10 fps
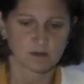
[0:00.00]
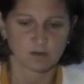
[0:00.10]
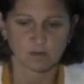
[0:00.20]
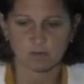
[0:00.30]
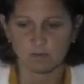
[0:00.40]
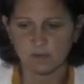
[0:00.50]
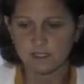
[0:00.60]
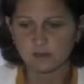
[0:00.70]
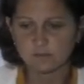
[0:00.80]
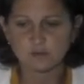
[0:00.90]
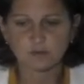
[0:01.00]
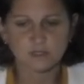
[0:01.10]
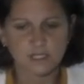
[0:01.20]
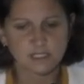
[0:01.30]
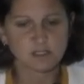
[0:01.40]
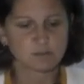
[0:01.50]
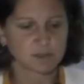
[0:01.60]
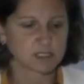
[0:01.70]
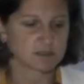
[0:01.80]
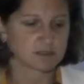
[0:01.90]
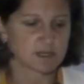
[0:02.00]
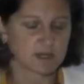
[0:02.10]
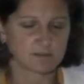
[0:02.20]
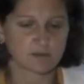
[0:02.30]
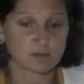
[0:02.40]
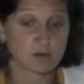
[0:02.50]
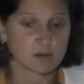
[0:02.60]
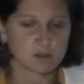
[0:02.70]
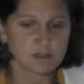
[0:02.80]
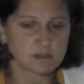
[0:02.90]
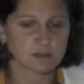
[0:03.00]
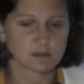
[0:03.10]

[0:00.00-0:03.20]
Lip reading: When it comes to mortality, the patient died very early